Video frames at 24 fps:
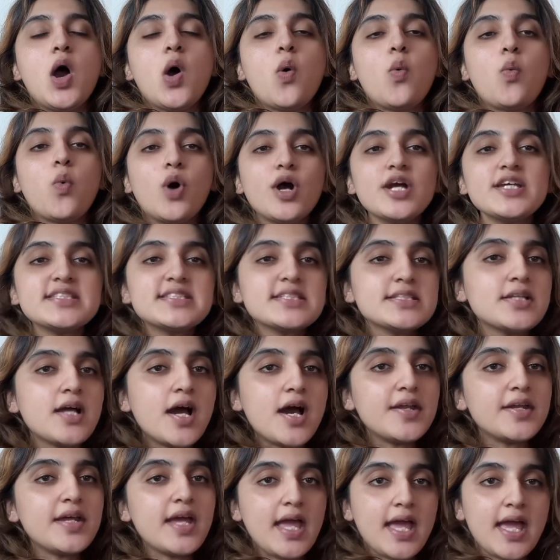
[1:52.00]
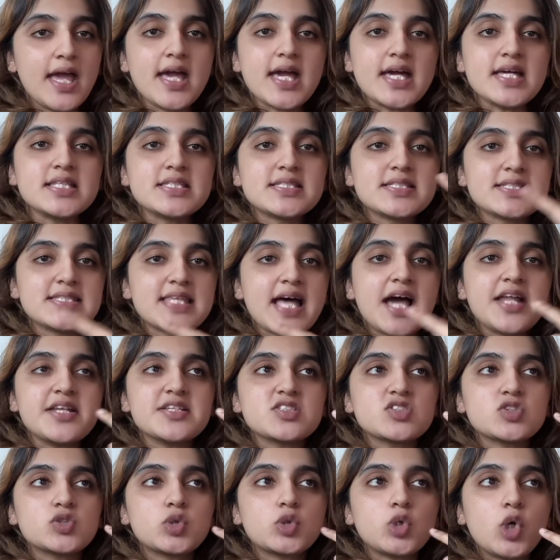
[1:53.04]
voice in our heads that
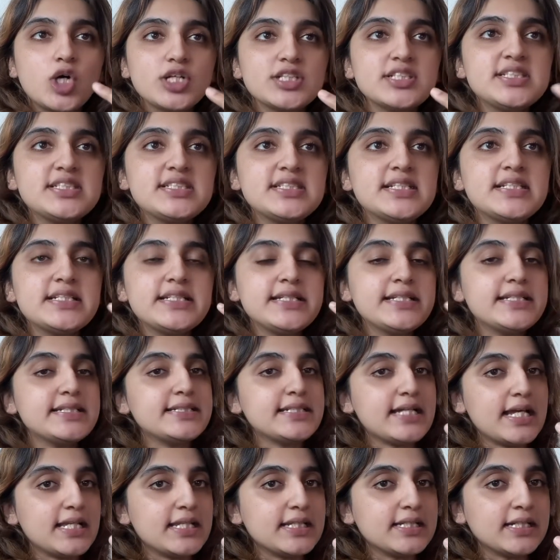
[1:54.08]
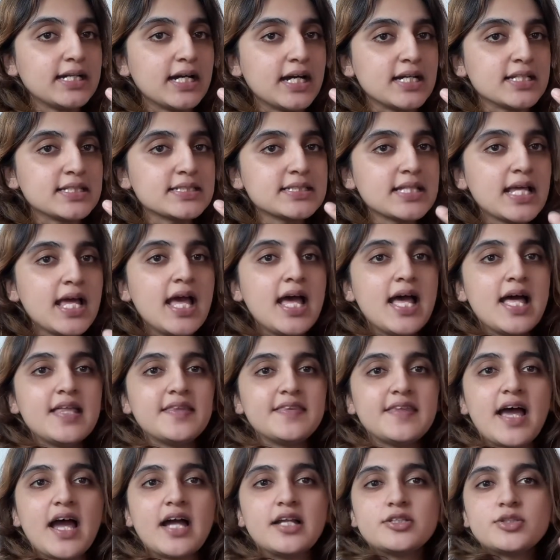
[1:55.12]
is constantly telling us
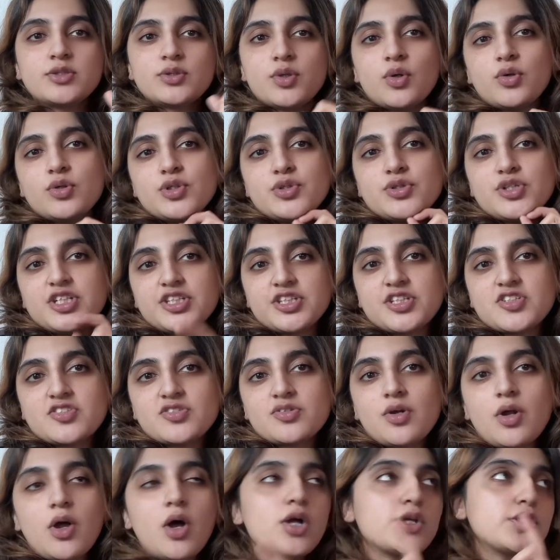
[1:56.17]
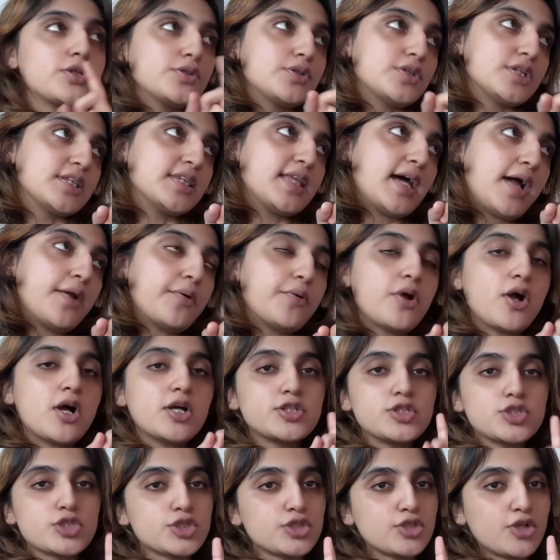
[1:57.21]
that, you know, you did this wrong, you did that wrong,
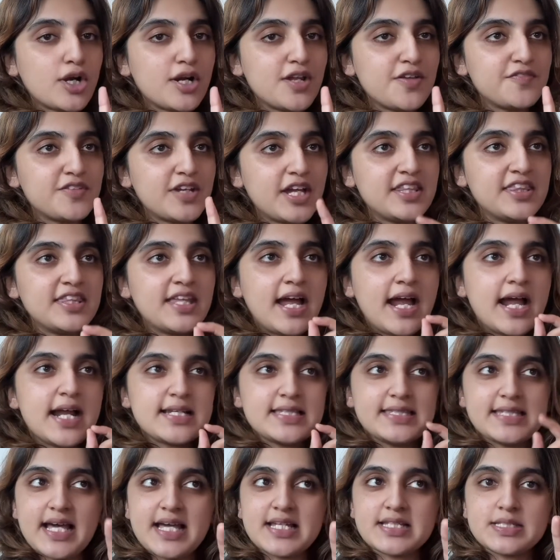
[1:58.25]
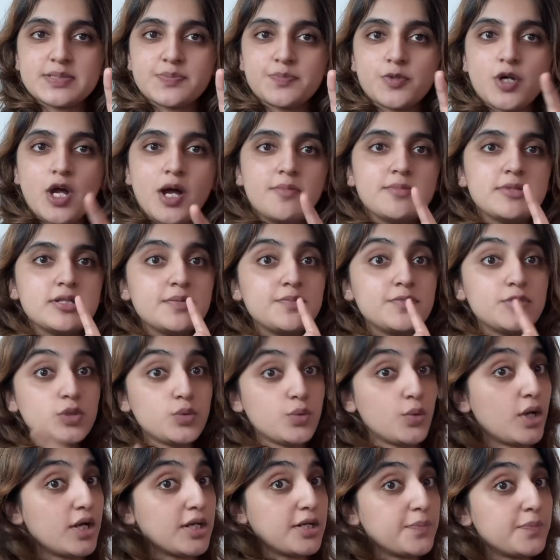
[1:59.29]
you should not have done that, that's a problem,
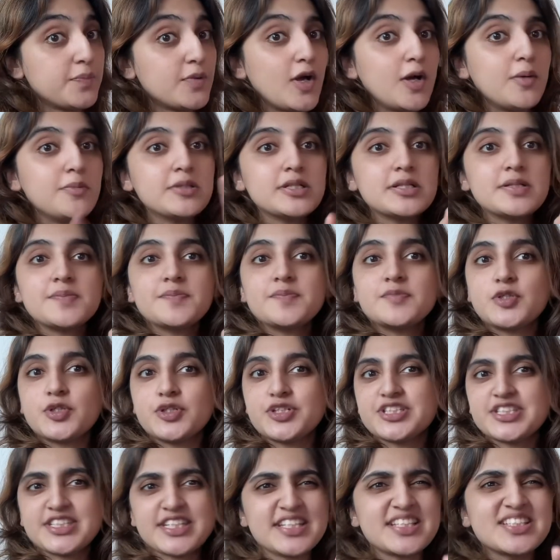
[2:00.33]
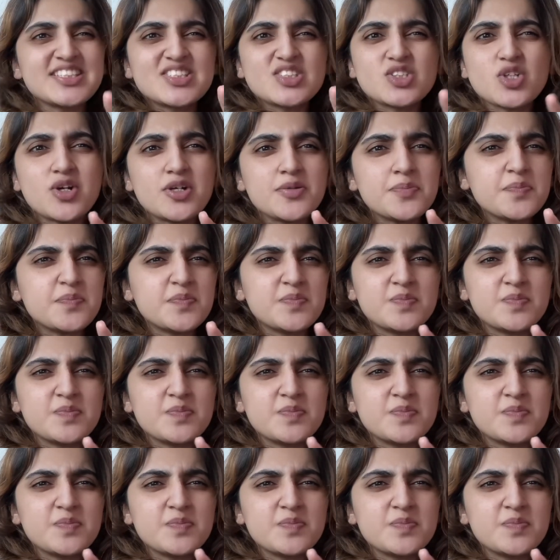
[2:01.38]
you are a problem, your skin's not